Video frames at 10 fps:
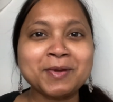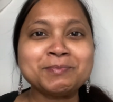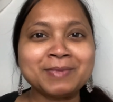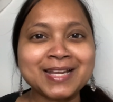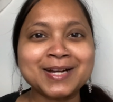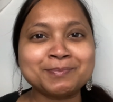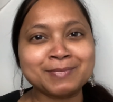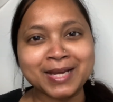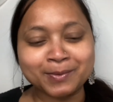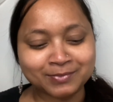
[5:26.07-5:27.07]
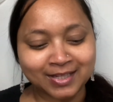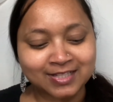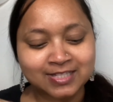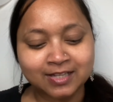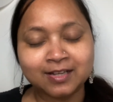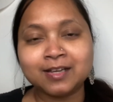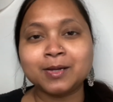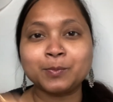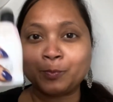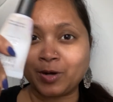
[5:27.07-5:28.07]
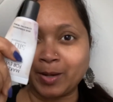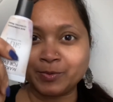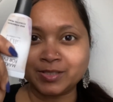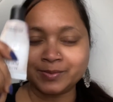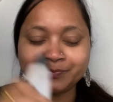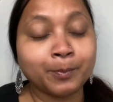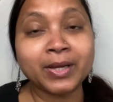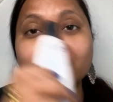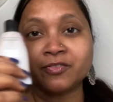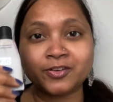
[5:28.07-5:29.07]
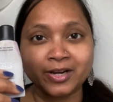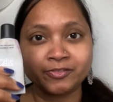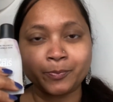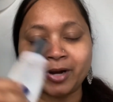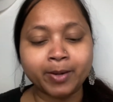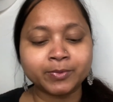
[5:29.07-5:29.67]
makeup things. Primer, Makeup Forever primer.